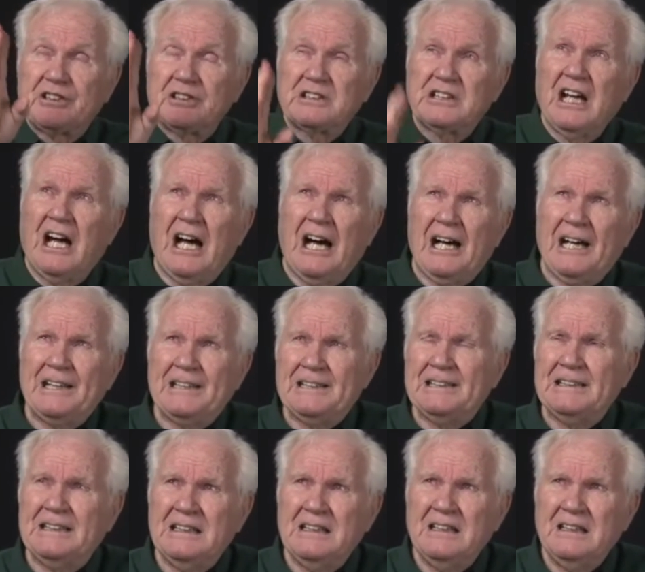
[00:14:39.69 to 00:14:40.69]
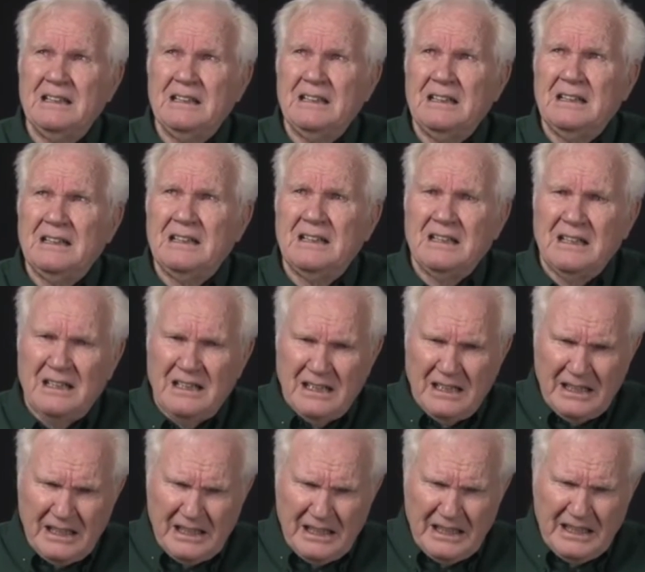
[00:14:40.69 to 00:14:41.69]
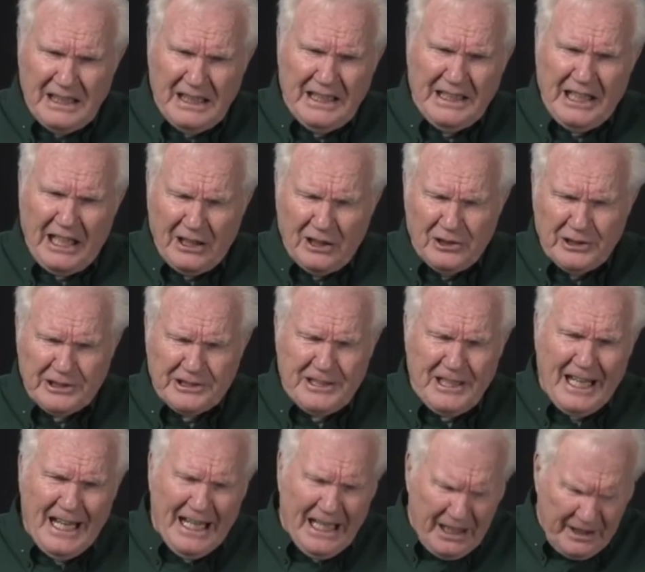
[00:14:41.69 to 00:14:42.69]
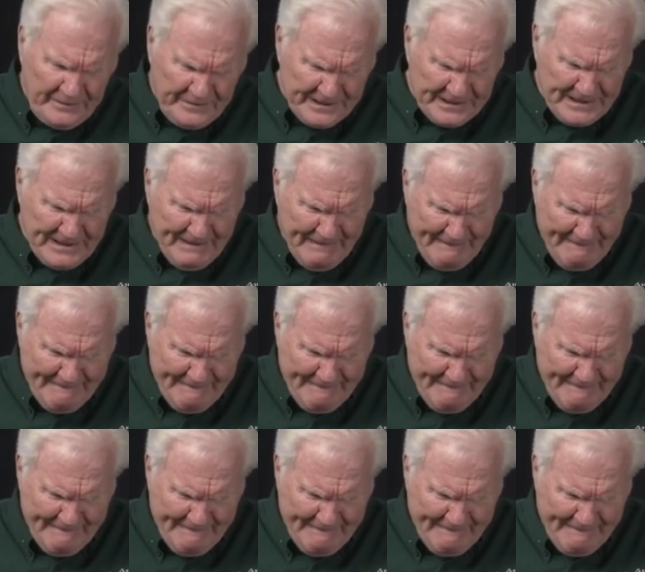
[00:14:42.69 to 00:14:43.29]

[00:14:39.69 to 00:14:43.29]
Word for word: to God and I looked to Alvin.